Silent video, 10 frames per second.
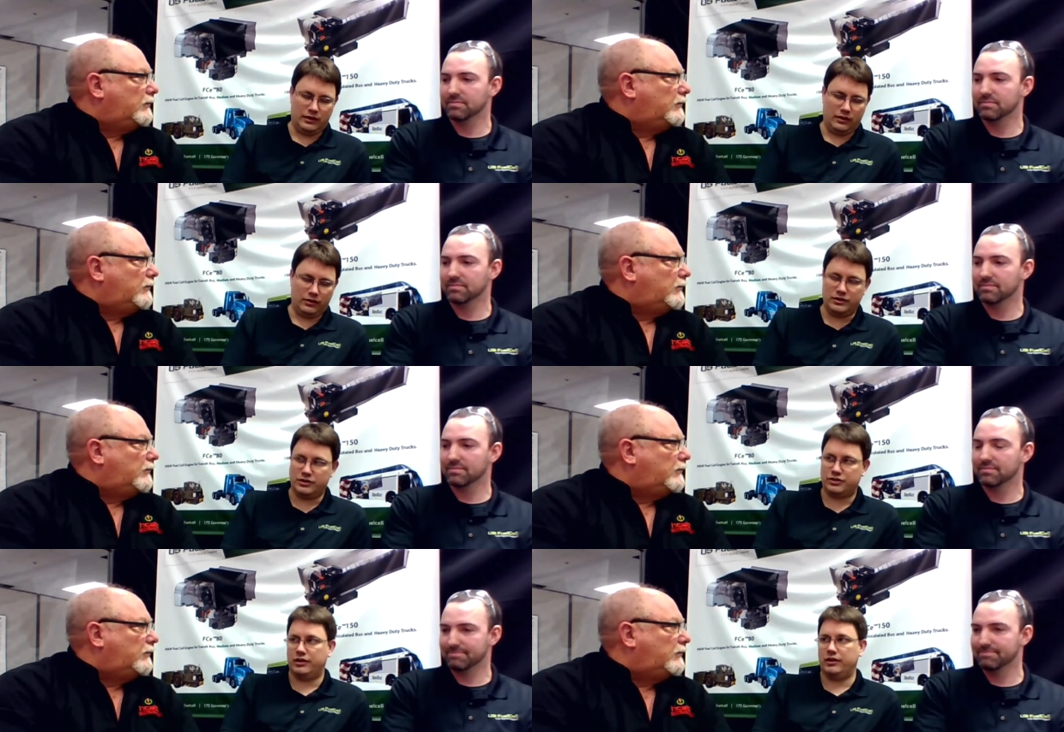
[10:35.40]

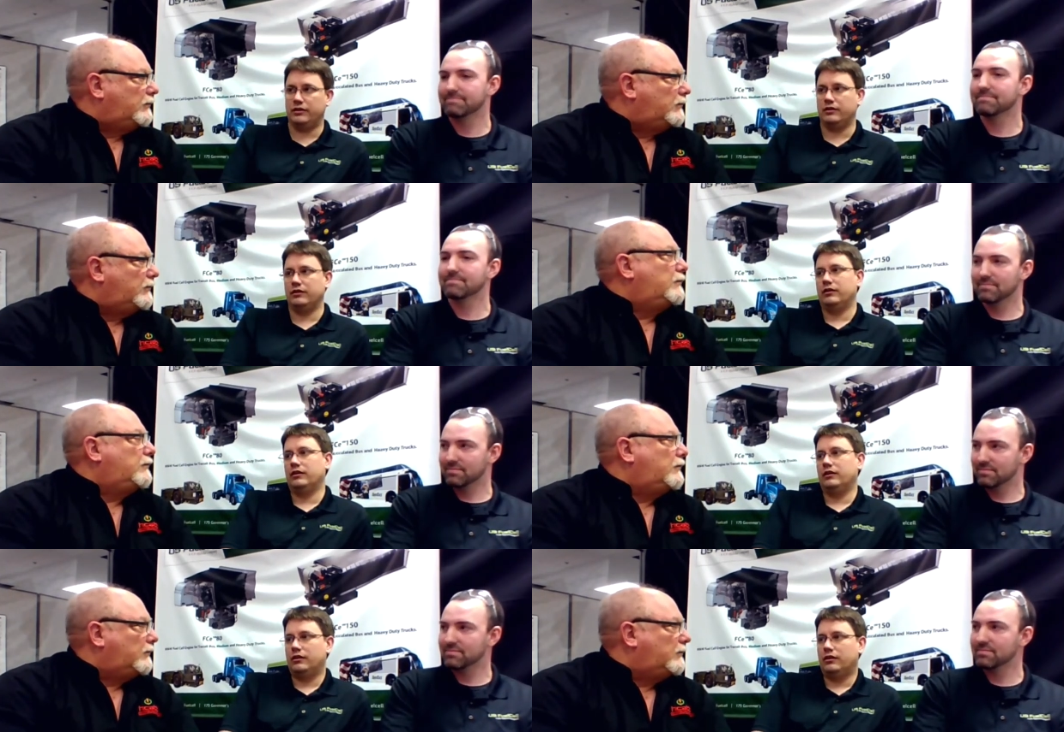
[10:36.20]
Speaker 1: conditioning,
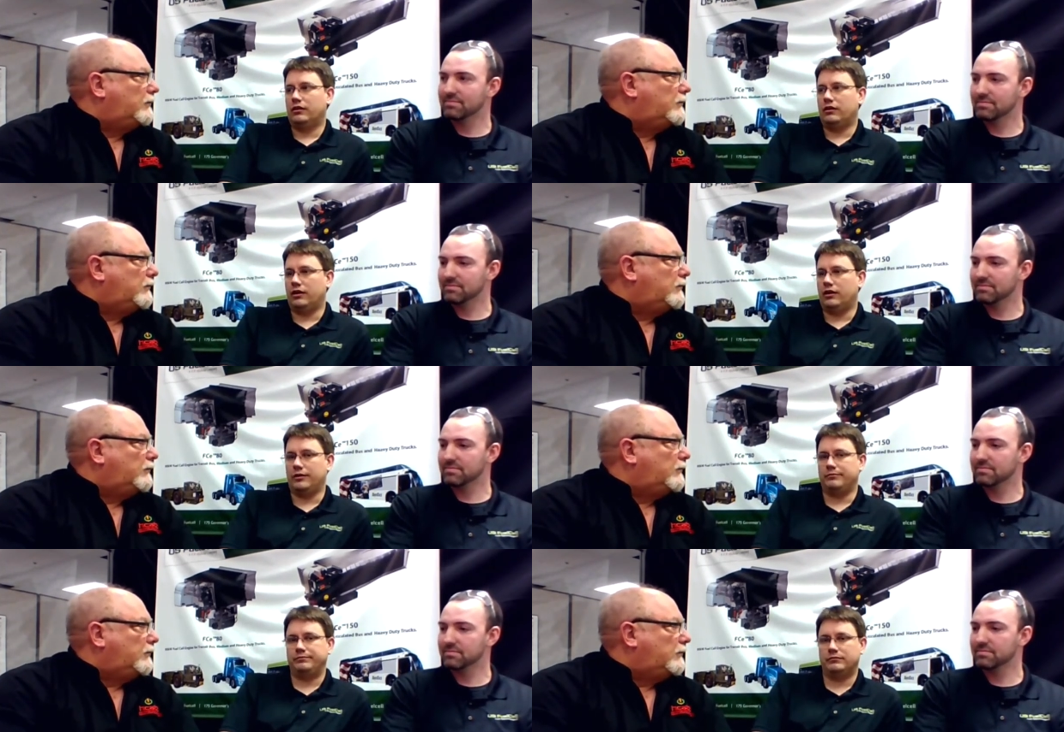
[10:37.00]
um,
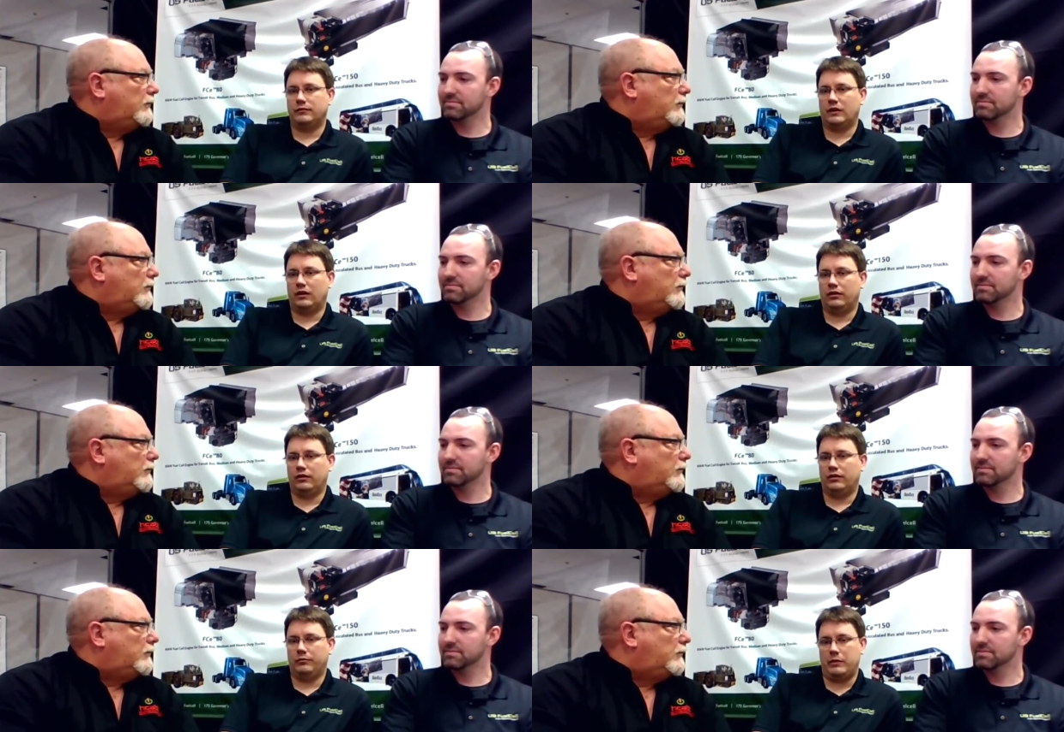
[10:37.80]
uh,
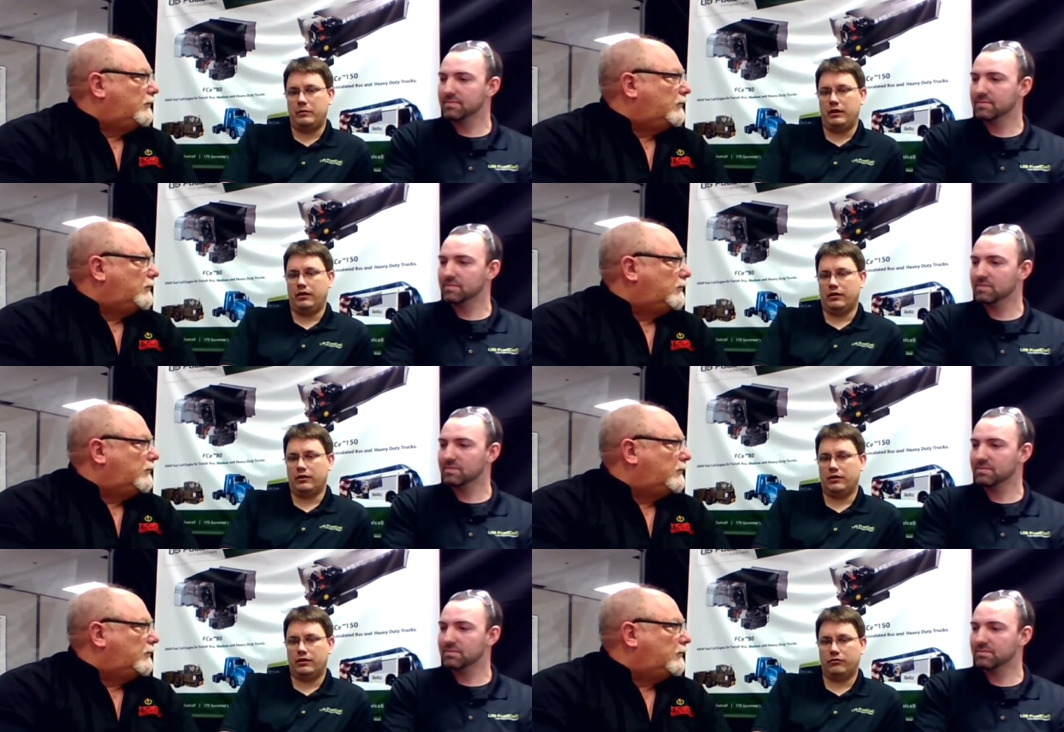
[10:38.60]
maybe a, uh,
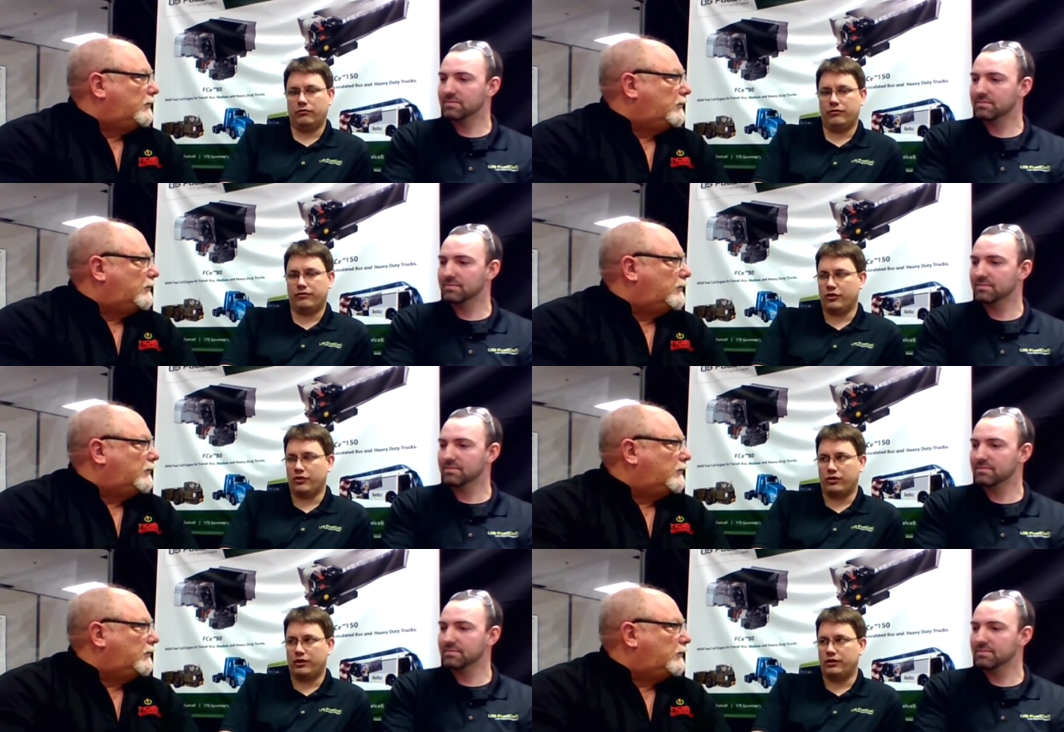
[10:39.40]
a
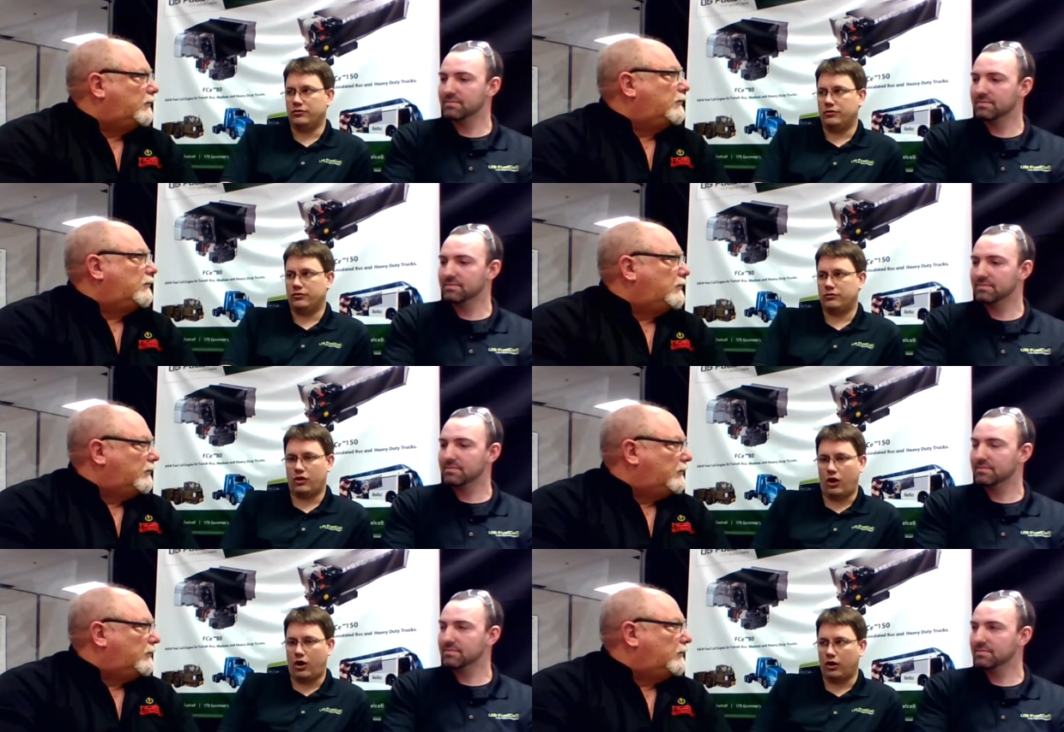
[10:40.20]
refrigerated
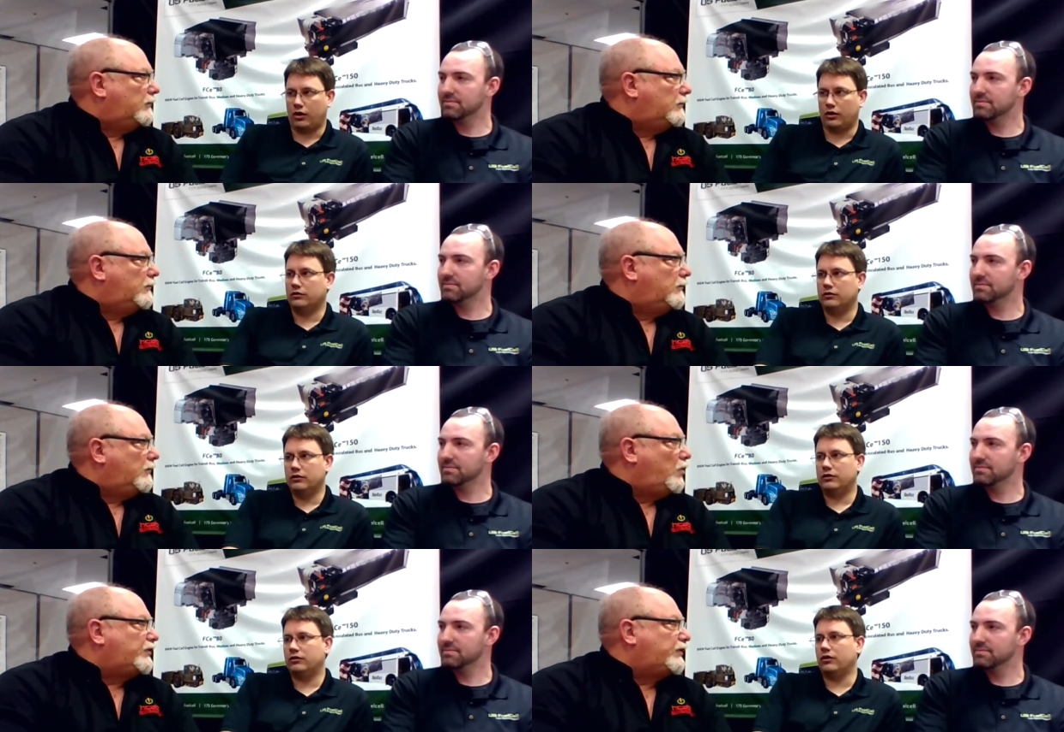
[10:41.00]
car. More
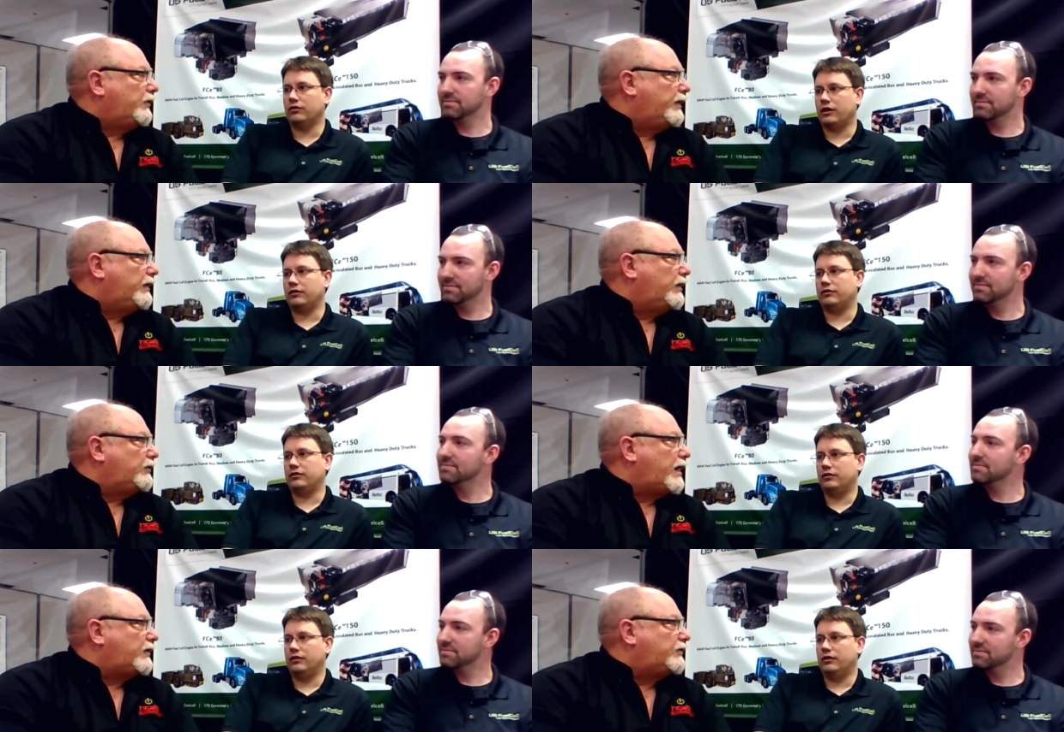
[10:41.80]
so than the
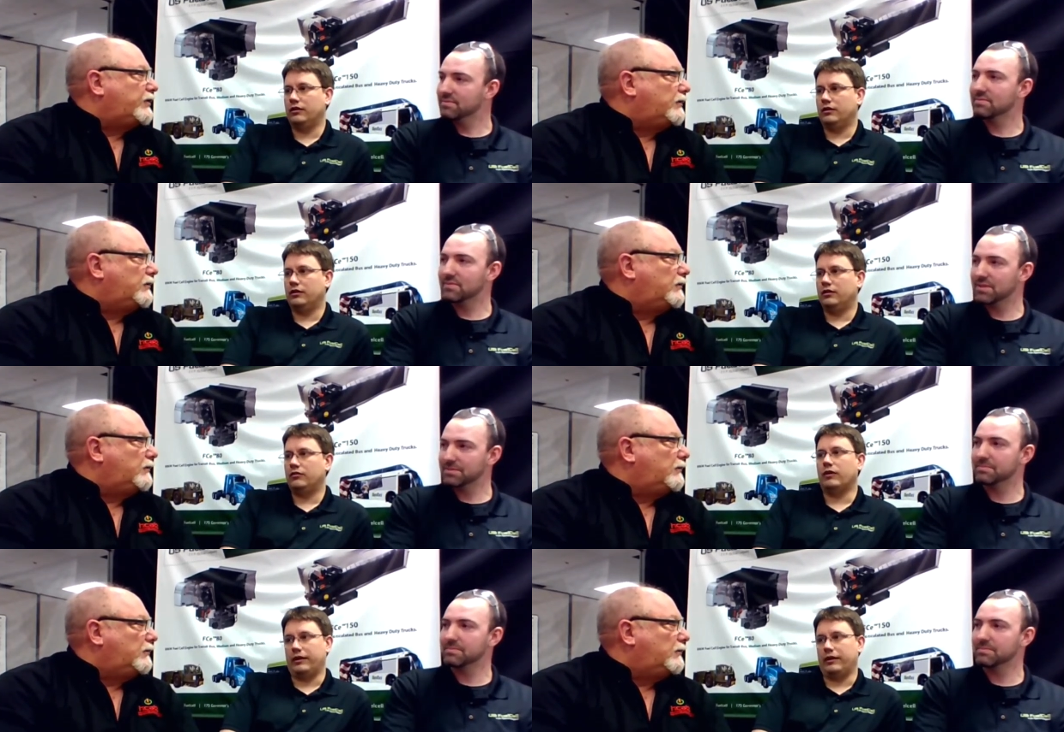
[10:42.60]
traction. Yeah. Right.